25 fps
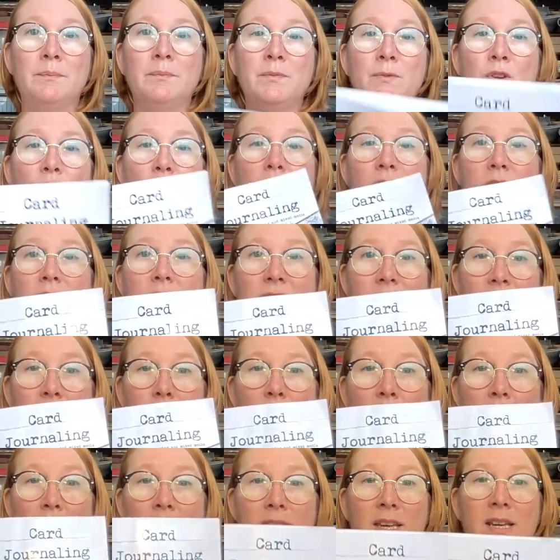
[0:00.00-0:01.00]
you can still
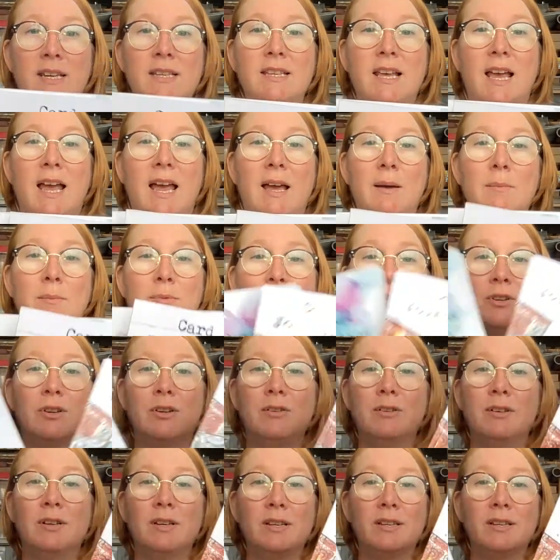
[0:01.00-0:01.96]
buy these at Amazon.